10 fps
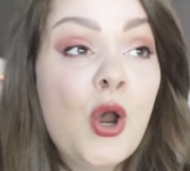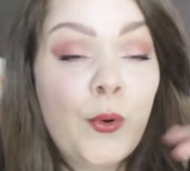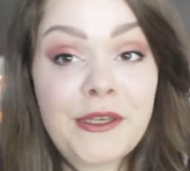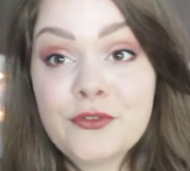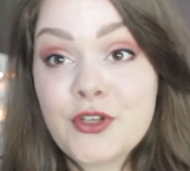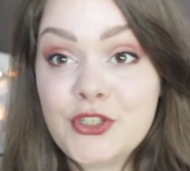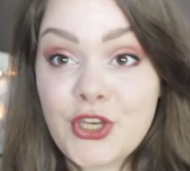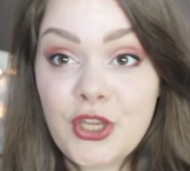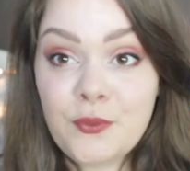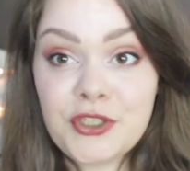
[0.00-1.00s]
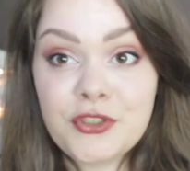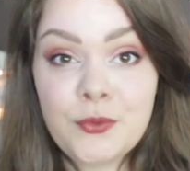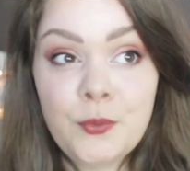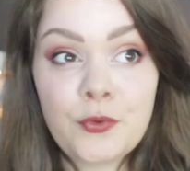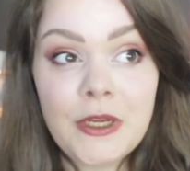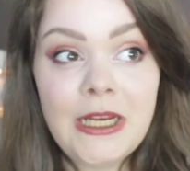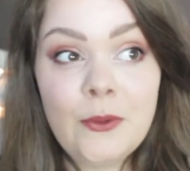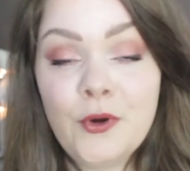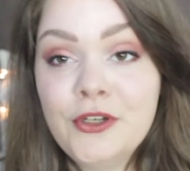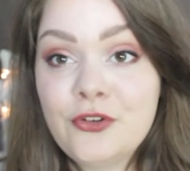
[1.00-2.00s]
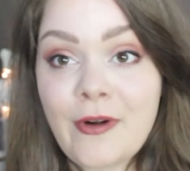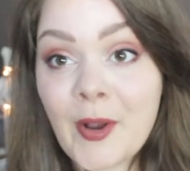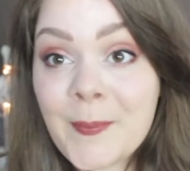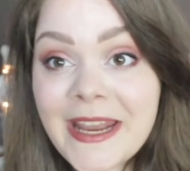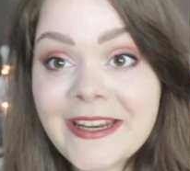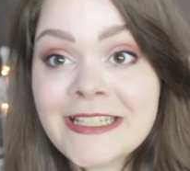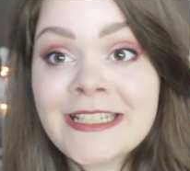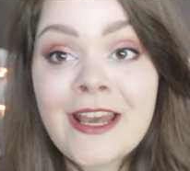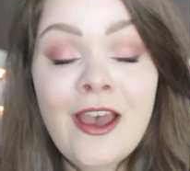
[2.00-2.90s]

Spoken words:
what you've got new, what you really want to recommend.